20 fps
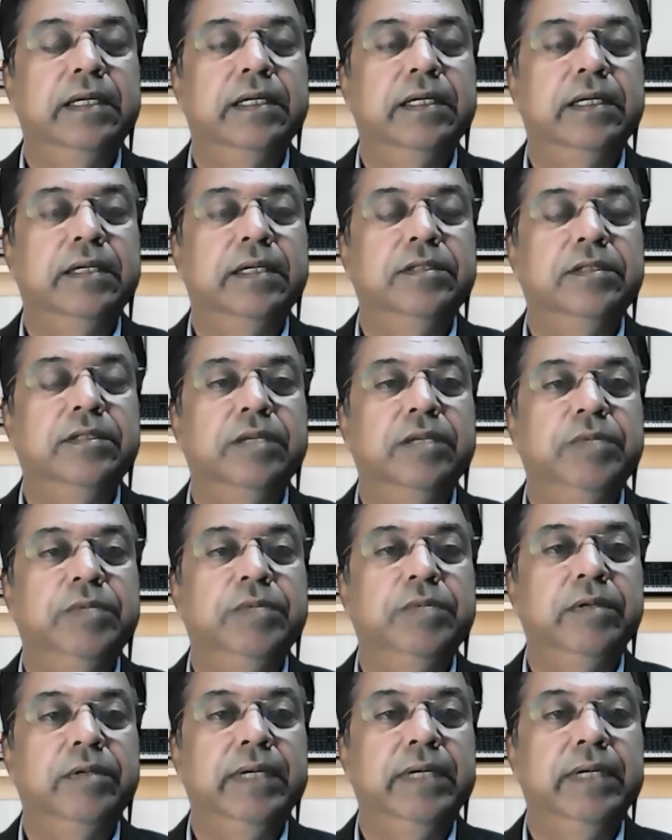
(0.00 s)

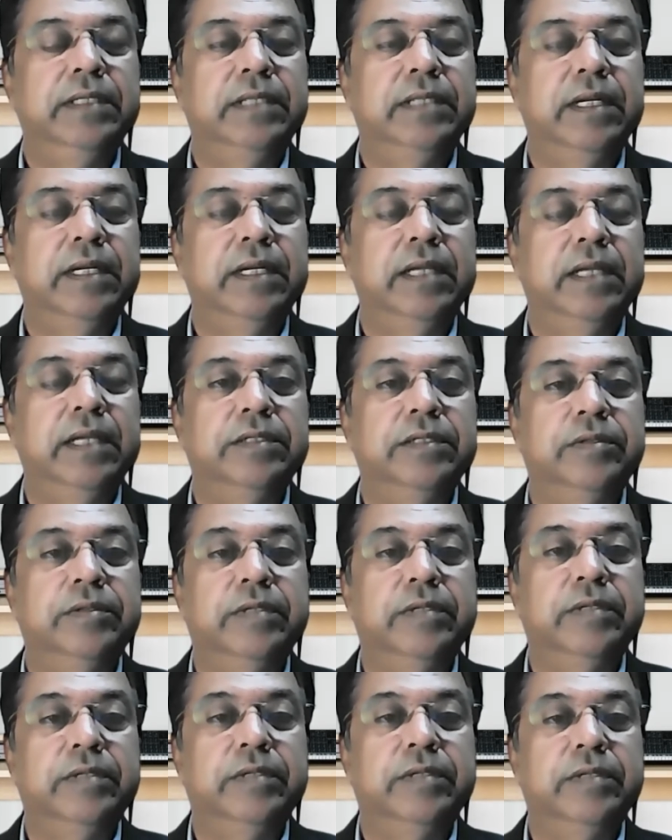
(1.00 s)
conceptualize and
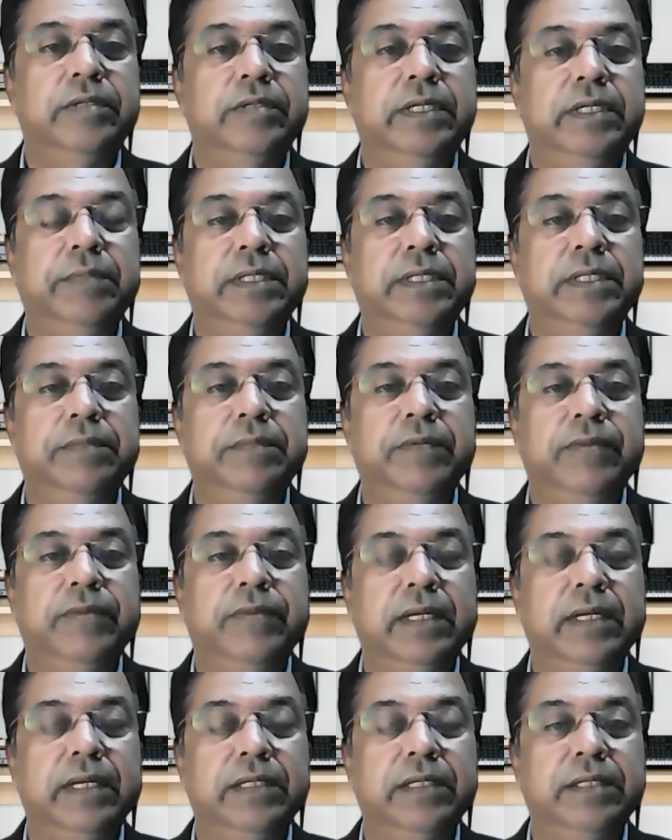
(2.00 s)
execute
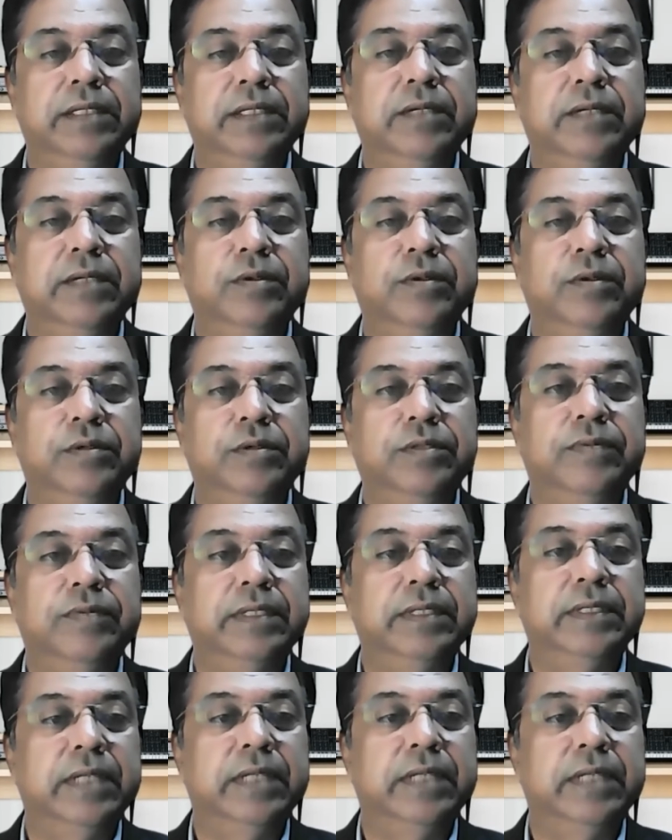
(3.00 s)
MSME financing course
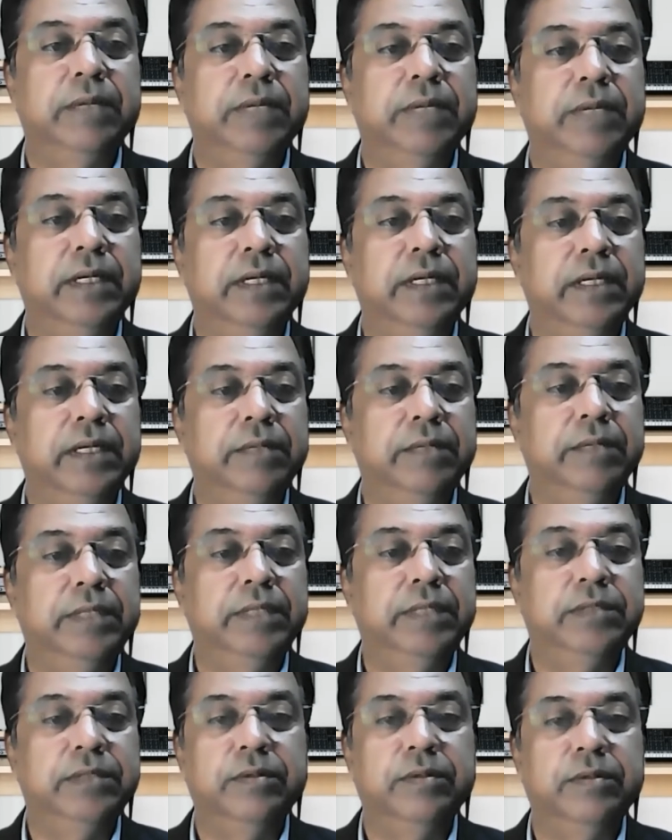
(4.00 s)
first time by any
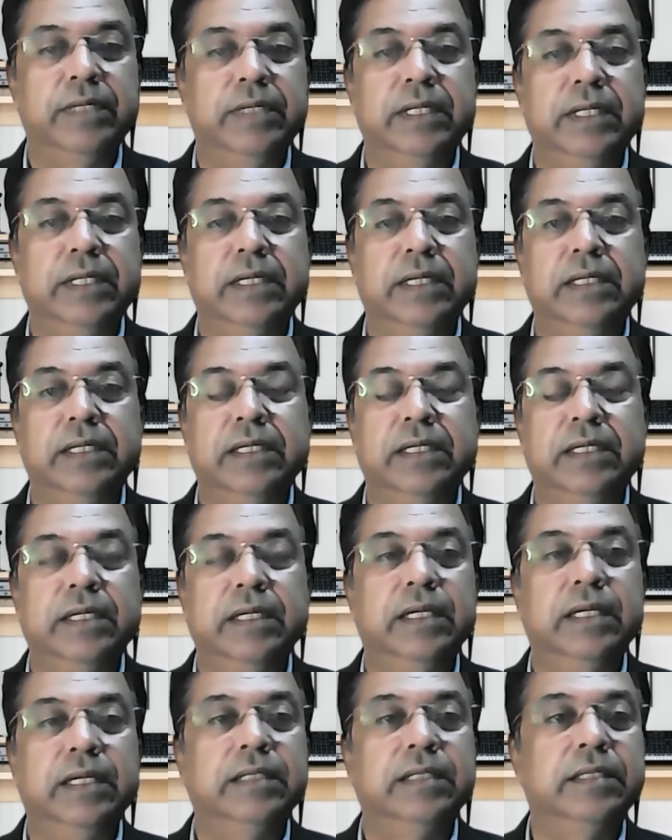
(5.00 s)
B School in the country,
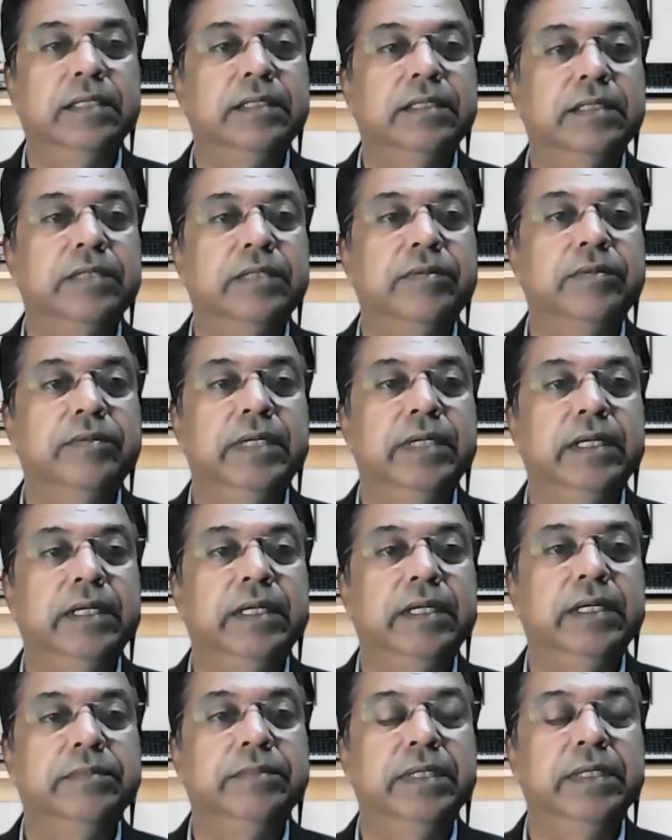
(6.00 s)
and successfully it
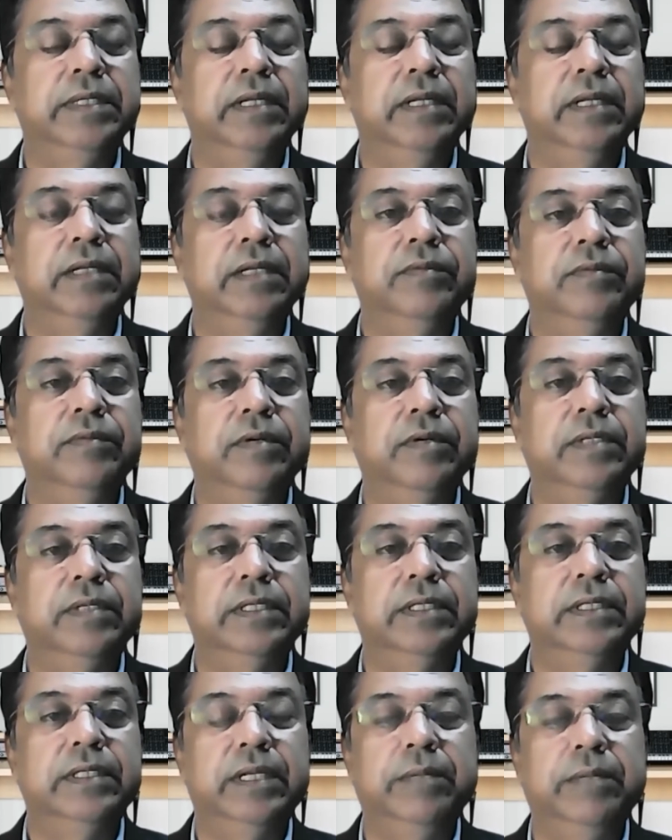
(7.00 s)
has been done for
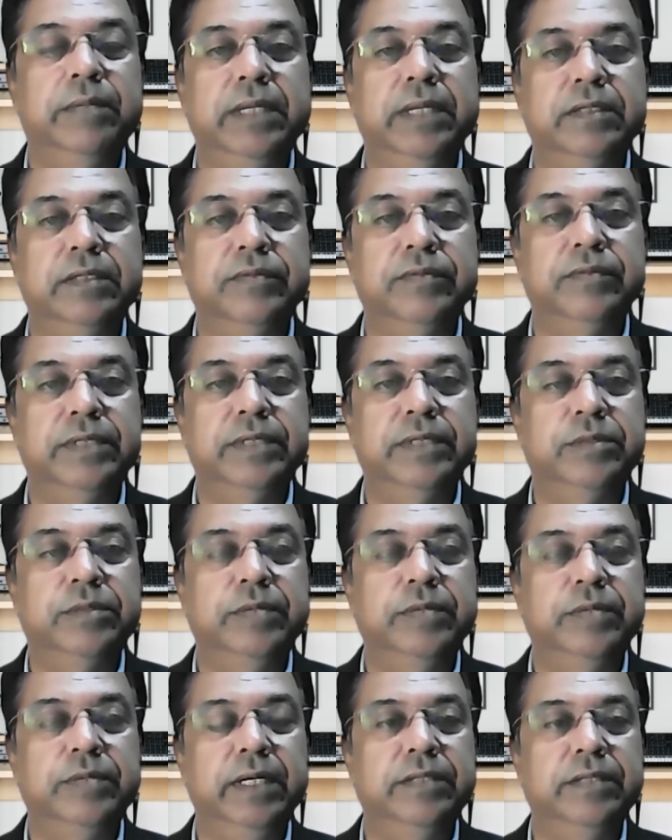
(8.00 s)
the 3 batch of the
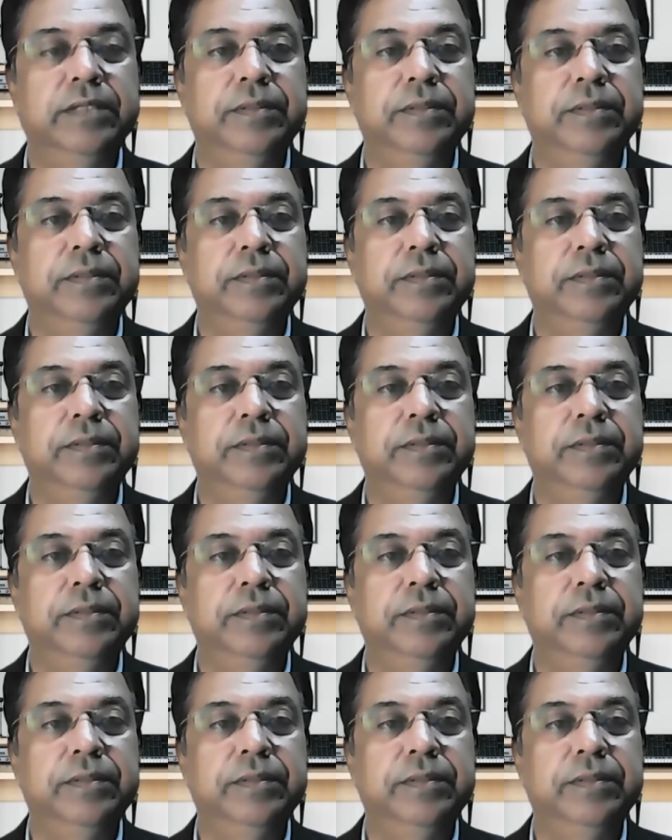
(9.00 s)
students.